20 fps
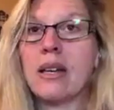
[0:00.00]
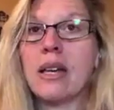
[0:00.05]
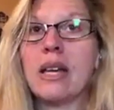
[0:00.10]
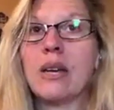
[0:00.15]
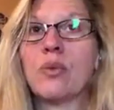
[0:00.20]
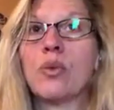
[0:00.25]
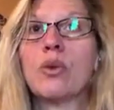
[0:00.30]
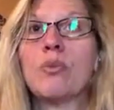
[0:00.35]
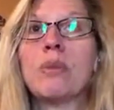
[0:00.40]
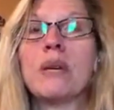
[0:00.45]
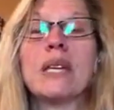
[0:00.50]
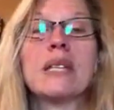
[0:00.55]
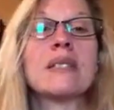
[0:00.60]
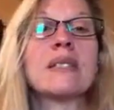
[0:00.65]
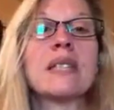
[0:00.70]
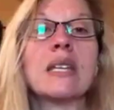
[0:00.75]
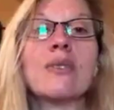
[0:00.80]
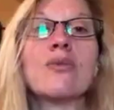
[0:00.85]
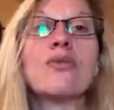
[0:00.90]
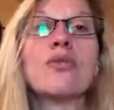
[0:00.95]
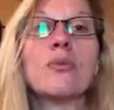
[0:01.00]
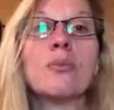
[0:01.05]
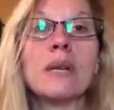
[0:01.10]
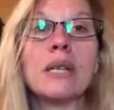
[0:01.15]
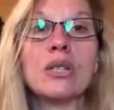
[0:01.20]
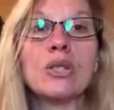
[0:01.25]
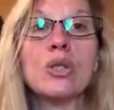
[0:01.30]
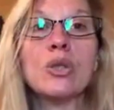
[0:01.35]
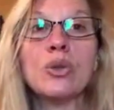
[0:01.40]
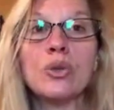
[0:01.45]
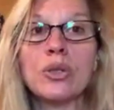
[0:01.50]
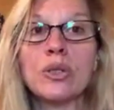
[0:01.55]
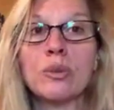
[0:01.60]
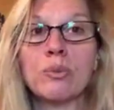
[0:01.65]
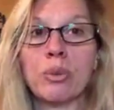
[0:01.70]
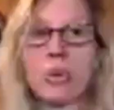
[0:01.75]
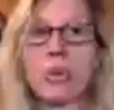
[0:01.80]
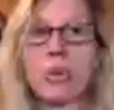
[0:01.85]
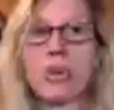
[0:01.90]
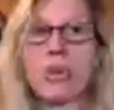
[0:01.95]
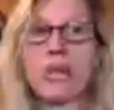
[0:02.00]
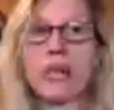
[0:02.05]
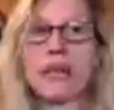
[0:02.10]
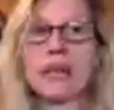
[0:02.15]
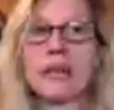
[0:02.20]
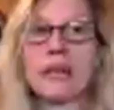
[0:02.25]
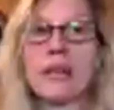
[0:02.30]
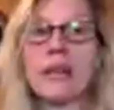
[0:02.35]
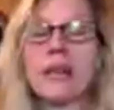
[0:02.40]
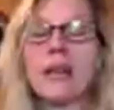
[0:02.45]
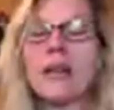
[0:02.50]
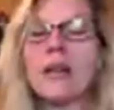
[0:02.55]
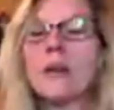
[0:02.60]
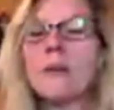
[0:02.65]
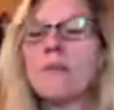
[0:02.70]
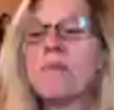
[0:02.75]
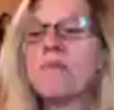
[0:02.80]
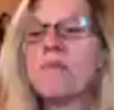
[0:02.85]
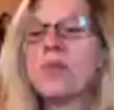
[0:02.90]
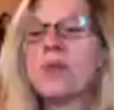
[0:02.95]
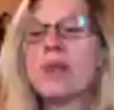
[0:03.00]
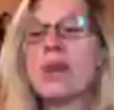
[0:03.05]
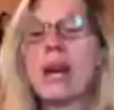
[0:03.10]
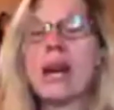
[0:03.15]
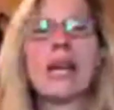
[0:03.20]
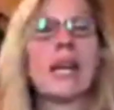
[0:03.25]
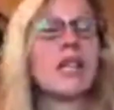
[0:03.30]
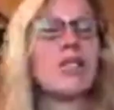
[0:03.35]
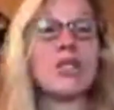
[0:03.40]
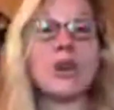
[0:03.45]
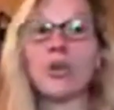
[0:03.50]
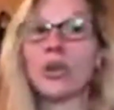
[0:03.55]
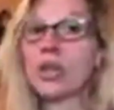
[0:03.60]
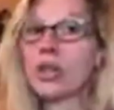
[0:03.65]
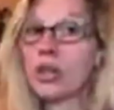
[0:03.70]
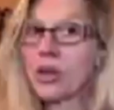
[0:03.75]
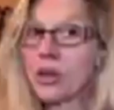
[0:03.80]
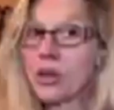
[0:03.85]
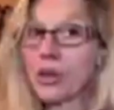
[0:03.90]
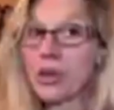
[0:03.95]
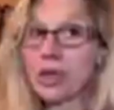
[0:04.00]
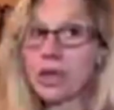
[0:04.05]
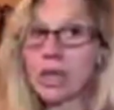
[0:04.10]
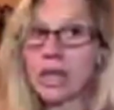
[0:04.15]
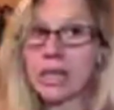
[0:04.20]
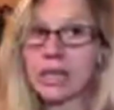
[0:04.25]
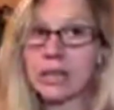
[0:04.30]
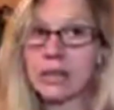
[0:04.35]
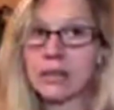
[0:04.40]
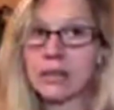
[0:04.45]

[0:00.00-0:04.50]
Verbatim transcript: It would be a sin for me to support it. And I don't encourage it.